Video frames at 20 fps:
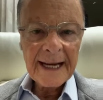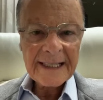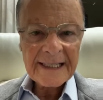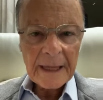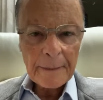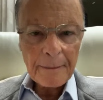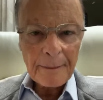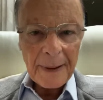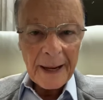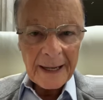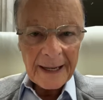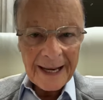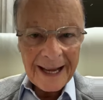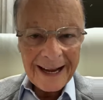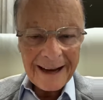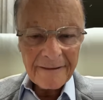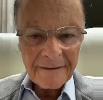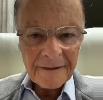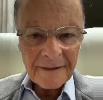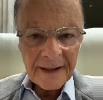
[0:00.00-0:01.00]
And this
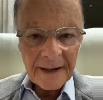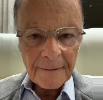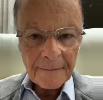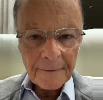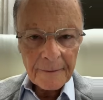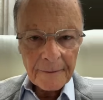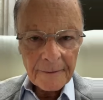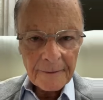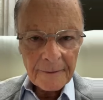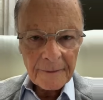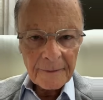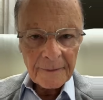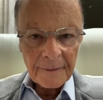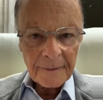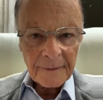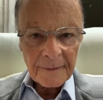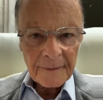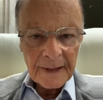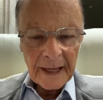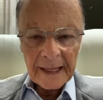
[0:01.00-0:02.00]
word
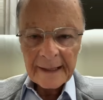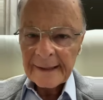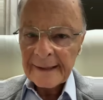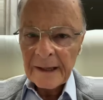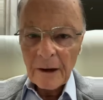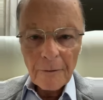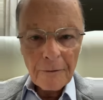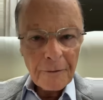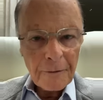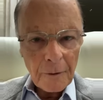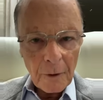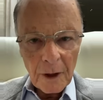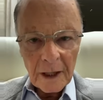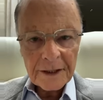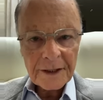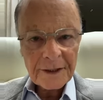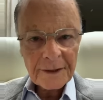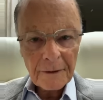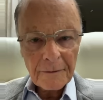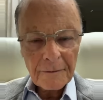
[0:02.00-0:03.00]
is so
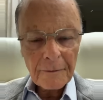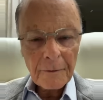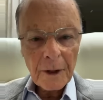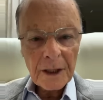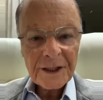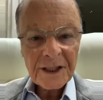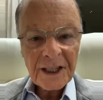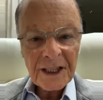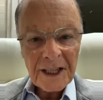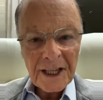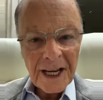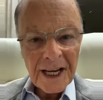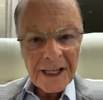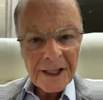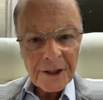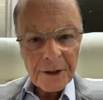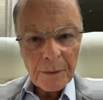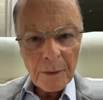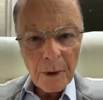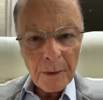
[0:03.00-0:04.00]
strong, so
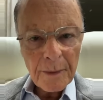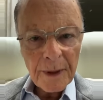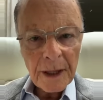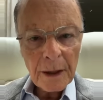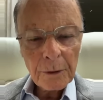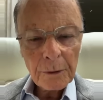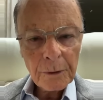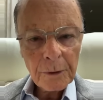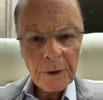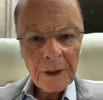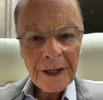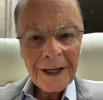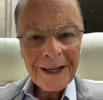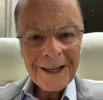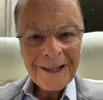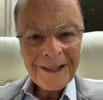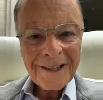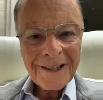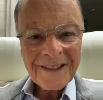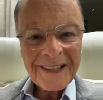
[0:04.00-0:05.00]
powerful, that
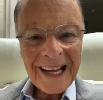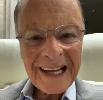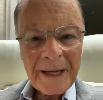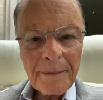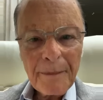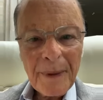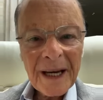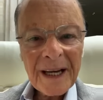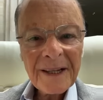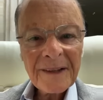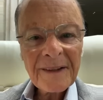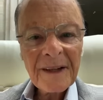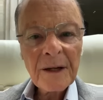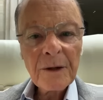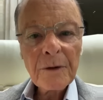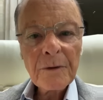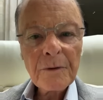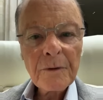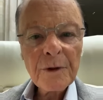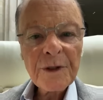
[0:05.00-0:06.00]
right now
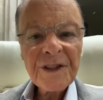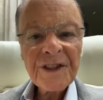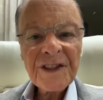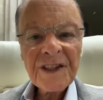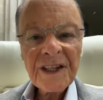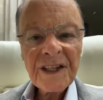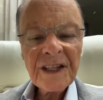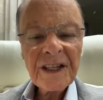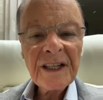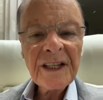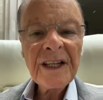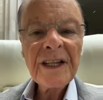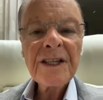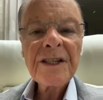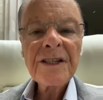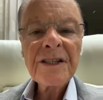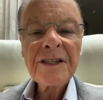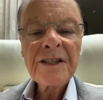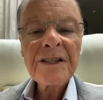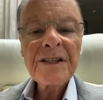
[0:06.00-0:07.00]
it is
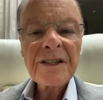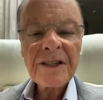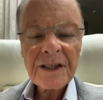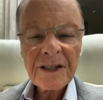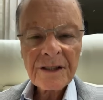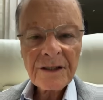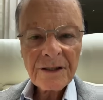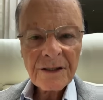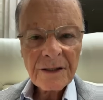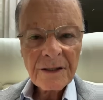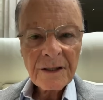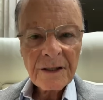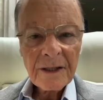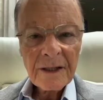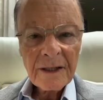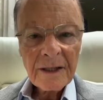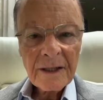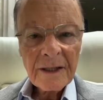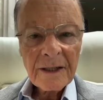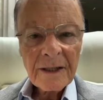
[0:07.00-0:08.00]
delivering you in this
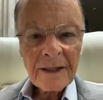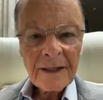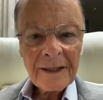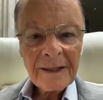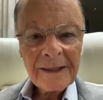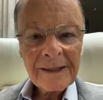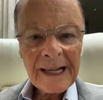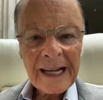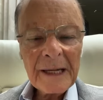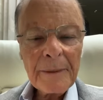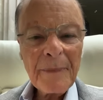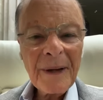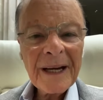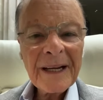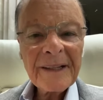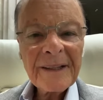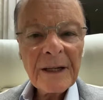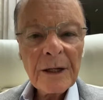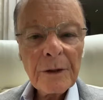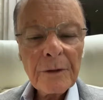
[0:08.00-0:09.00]
very moment.
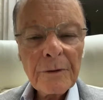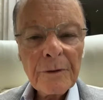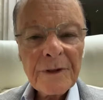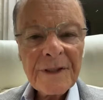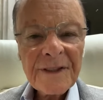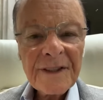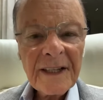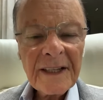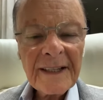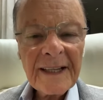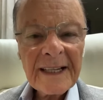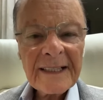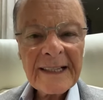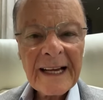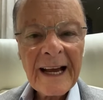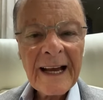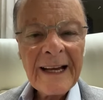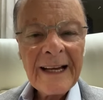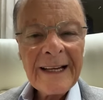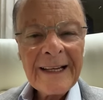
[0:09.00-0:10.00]
It's
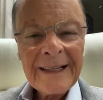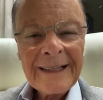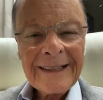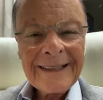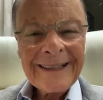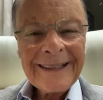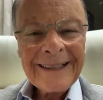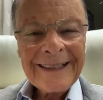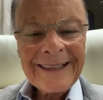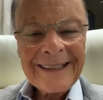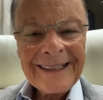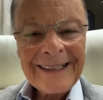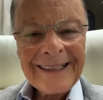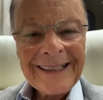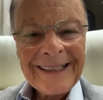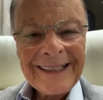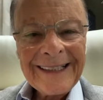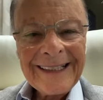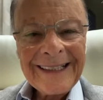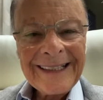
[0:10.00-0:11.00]
delivering you
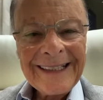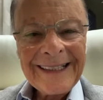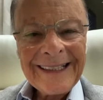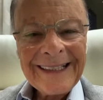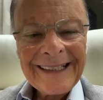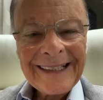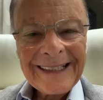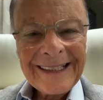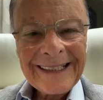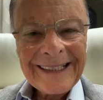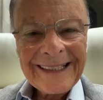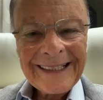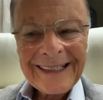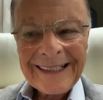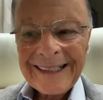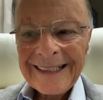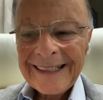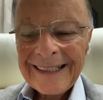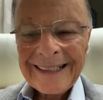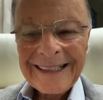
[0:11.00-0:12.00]
from
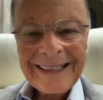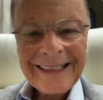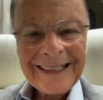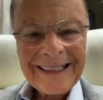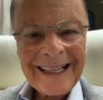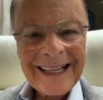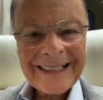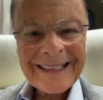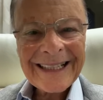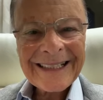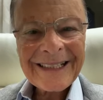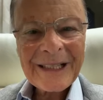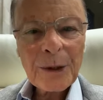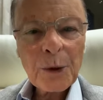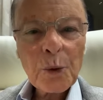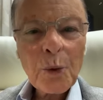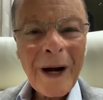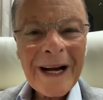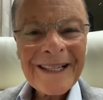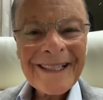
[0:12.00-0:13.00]
this
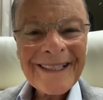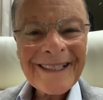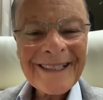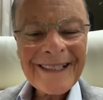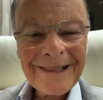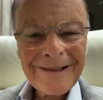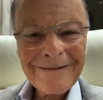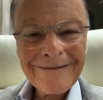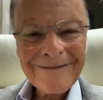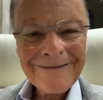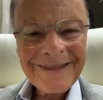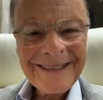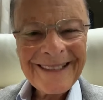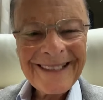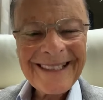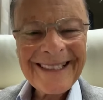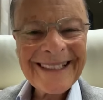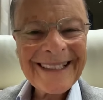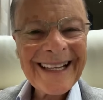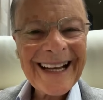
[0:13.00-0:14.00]
disgraceful
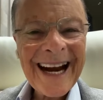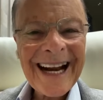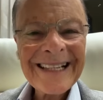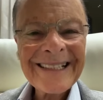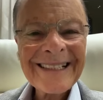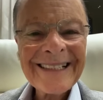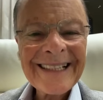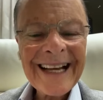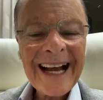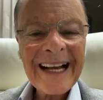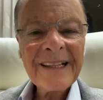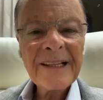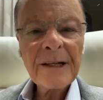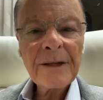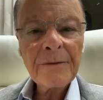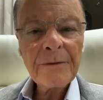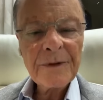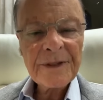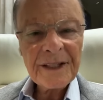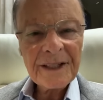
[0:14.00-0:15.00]
situation
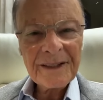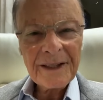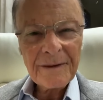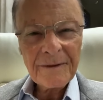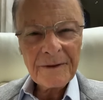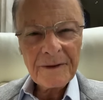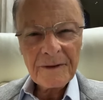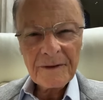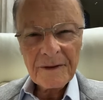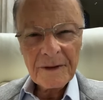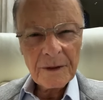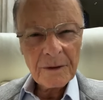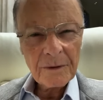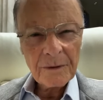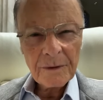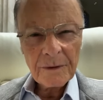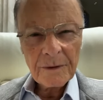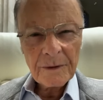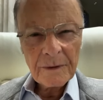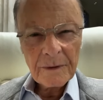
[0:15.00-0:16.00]
that you are living
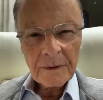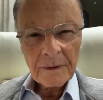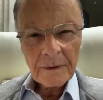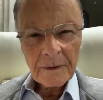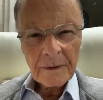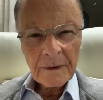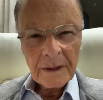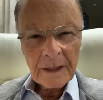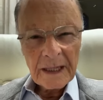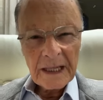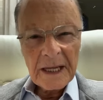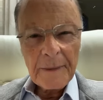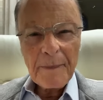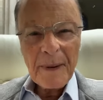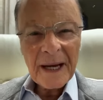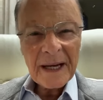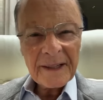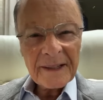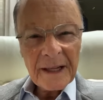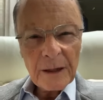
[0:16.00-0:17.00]
in.
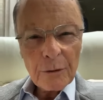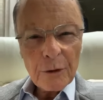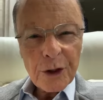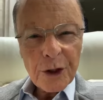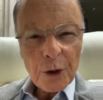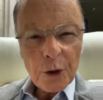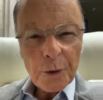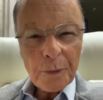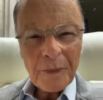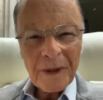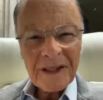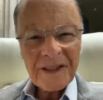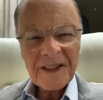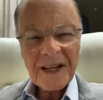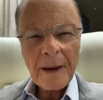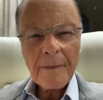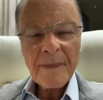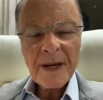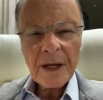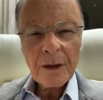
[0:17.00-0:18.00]
He's delivering
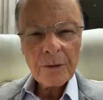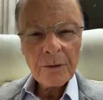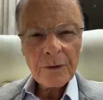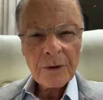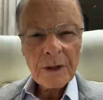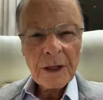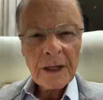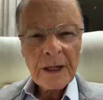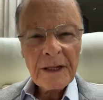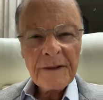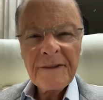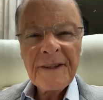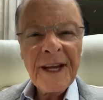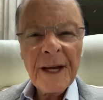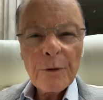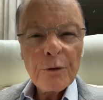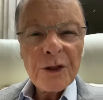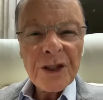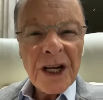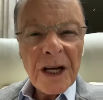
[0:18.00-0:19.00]
your thoughts.
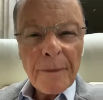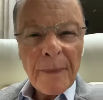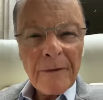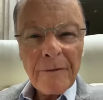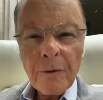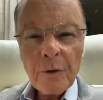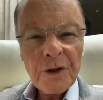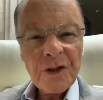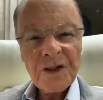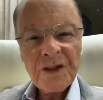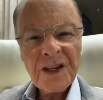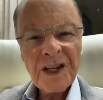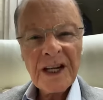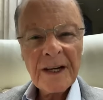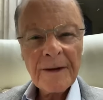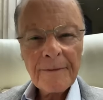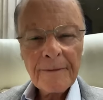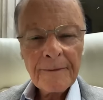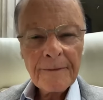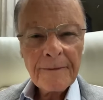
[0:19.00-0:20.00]
God
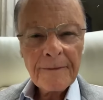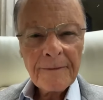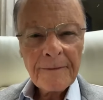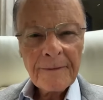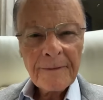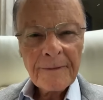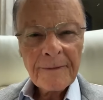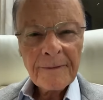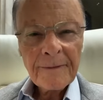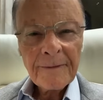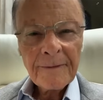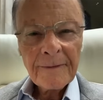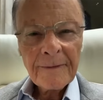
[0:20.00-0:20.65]
loves you.